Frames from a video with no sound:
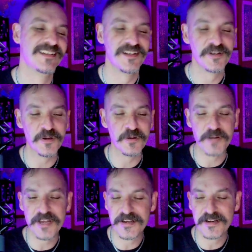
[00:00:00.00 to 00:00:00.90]
or
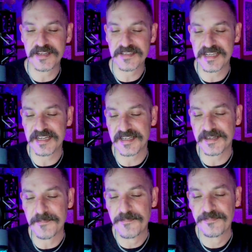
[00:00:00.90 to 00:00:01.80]
whether it's,
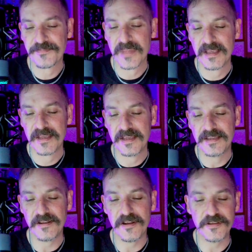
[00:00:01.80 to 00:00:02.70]
you
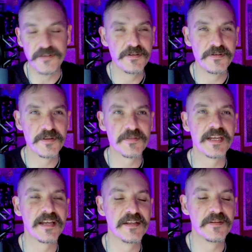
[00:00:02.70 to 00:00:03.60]
know, you do your
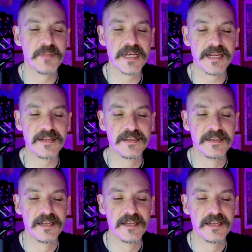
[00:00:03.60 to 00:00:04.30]
thing, I do mine,